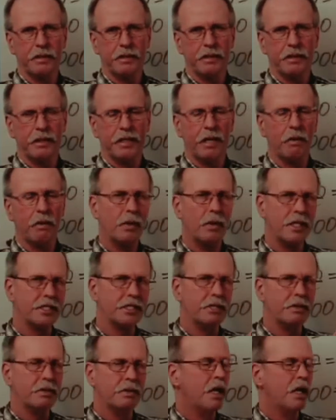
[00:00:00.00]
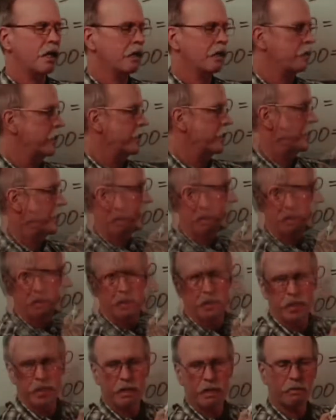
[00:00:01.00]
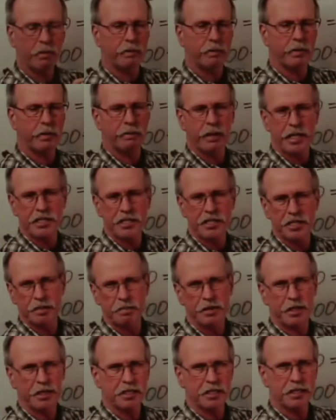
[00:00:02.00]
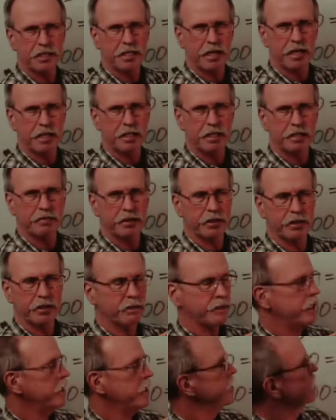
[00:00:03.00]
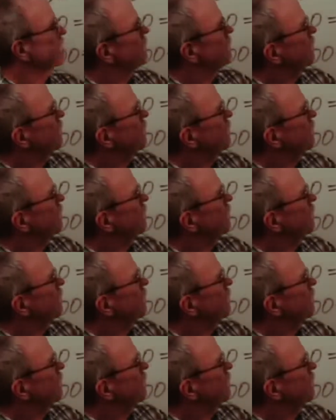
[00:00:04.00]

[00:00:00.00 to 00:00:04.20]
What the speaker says: Now, what's a logarithm? Now, when we write something in scientific notation, we'll